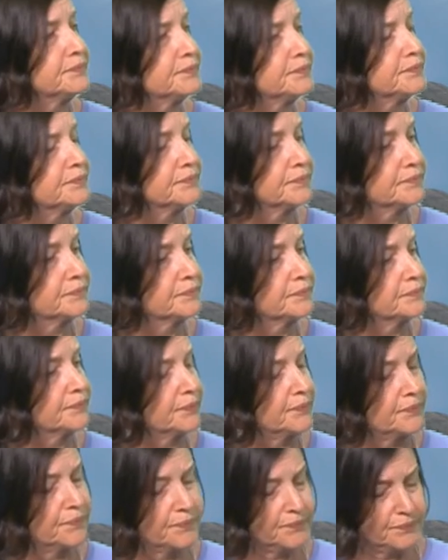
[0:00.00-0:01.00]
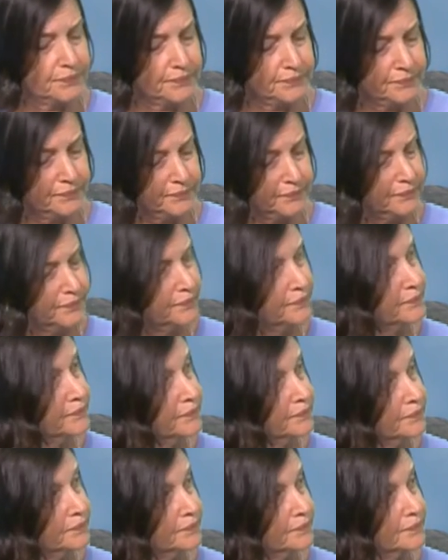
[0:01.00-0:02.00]

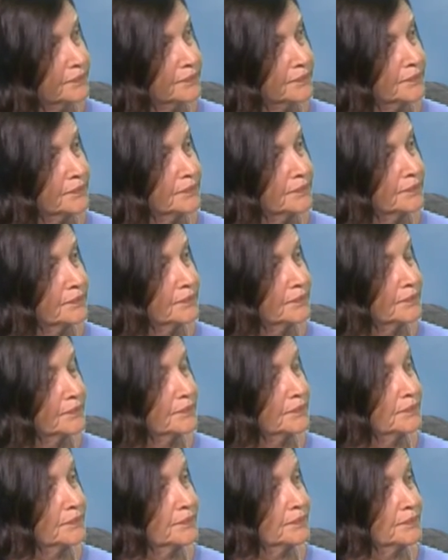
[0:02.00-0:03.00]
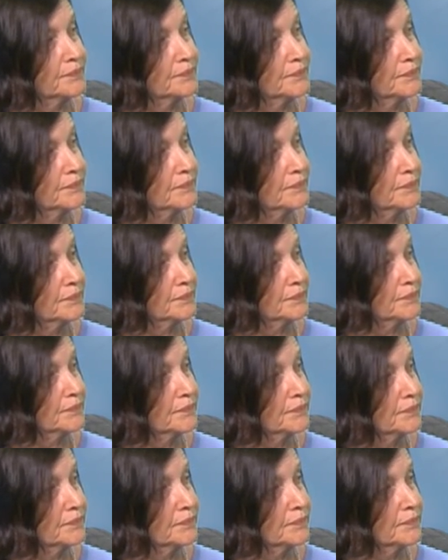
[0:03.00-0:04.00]

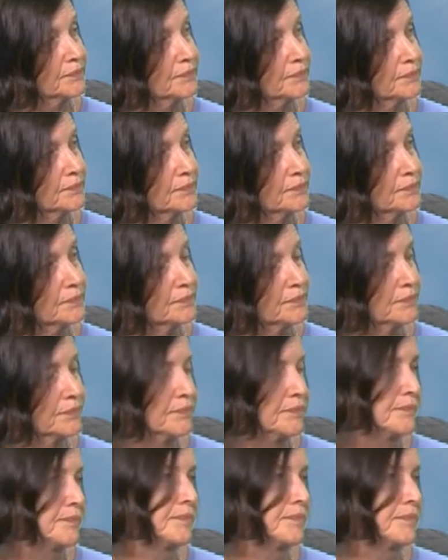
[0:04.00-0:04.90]
No words are spoken by the person on screen.